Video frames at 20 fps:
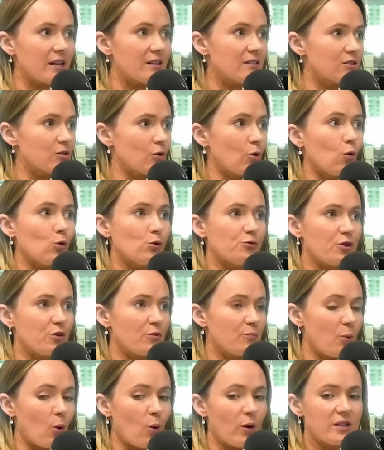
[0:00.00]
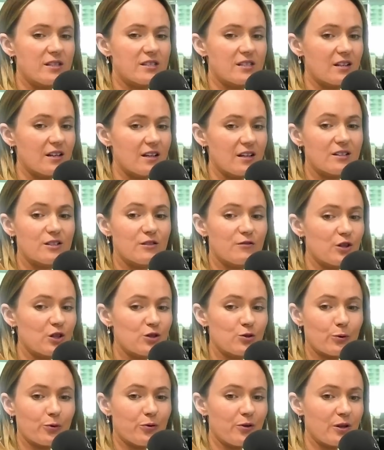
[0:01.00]
into all of the points and
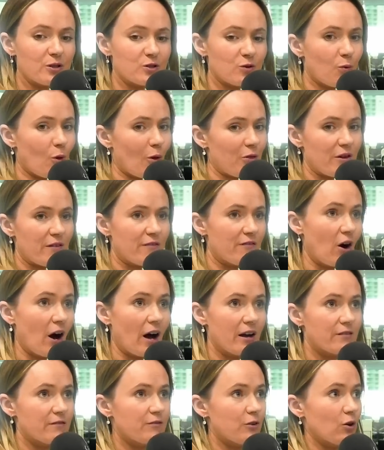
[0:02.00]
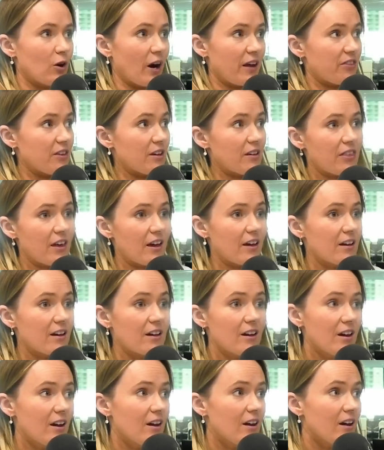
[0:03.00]
individual things of what they're fighting for, I think they're,
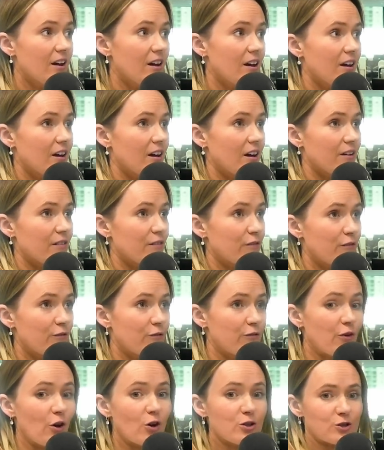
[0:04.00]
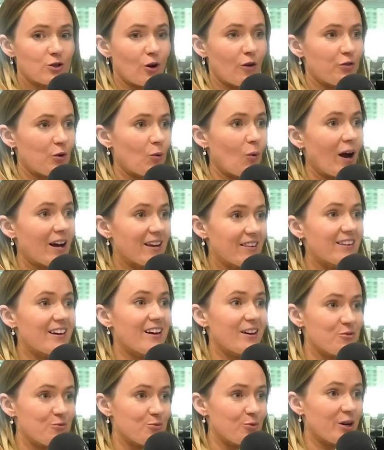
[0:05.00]
first off, the way
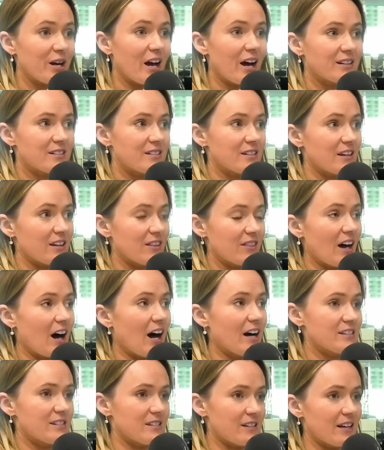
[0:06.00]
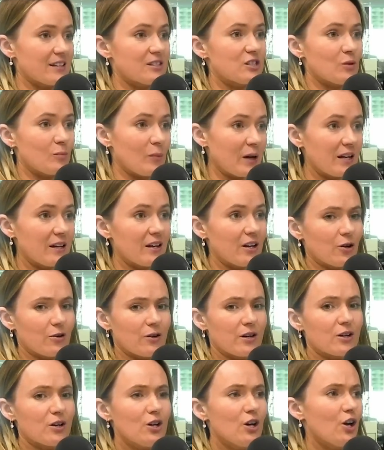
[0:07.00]
they're reacting and us against the media
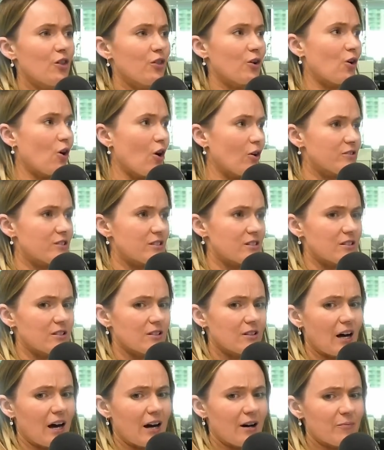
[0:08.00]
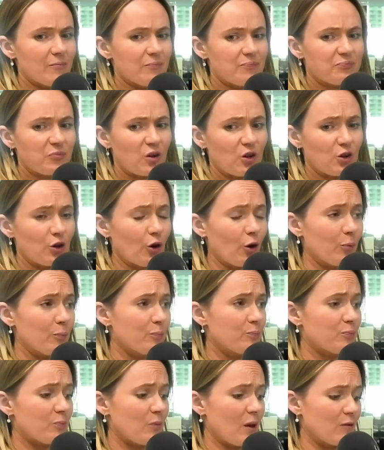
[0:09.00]
and the constant,
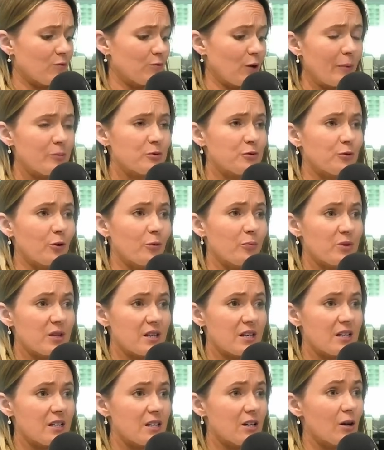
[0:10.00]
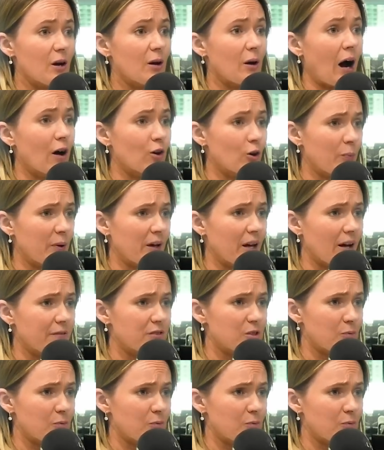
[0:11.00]
reps from the RLPA I've